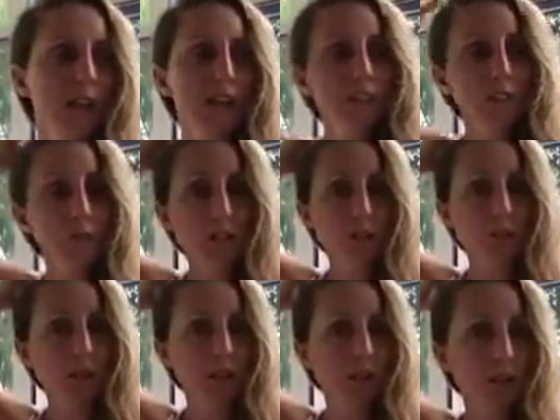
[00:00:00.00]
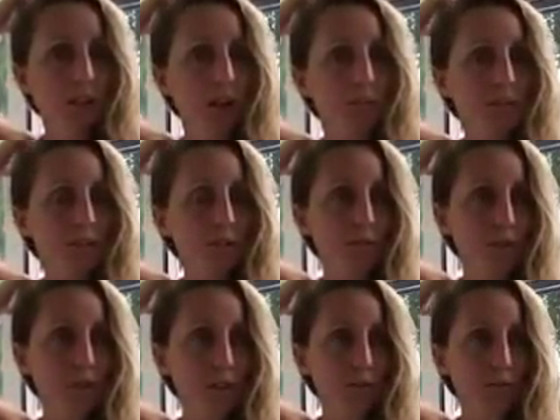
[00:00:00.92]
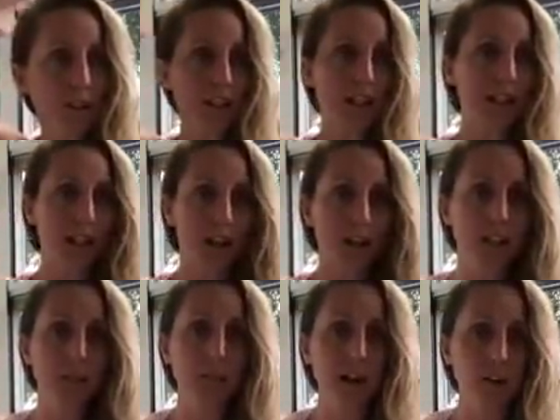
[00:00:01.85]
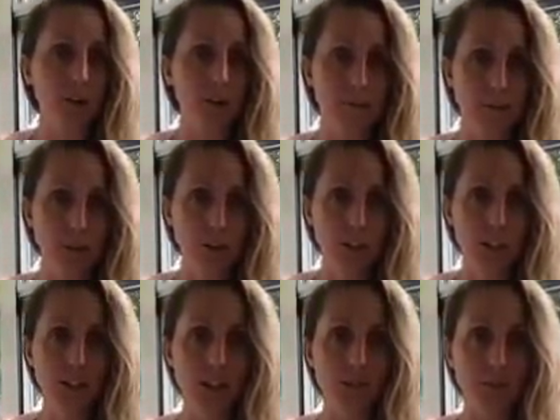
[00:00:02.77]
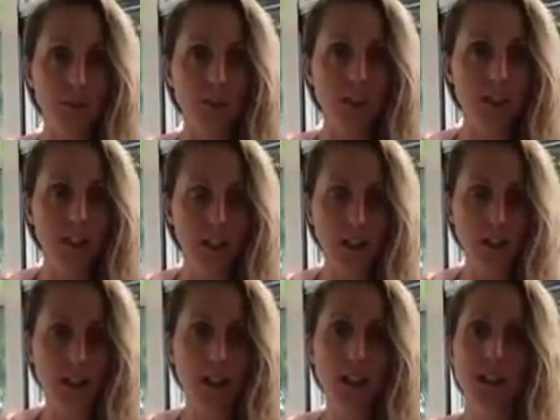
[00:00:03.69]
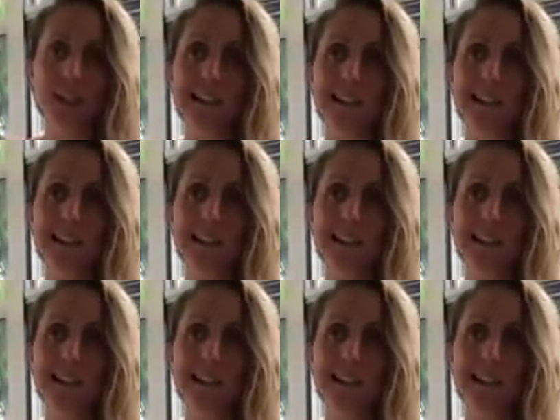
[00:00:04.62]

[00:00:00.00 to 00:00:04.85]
And so it took me a long time. So if you're not feeling clarity about your community clarity,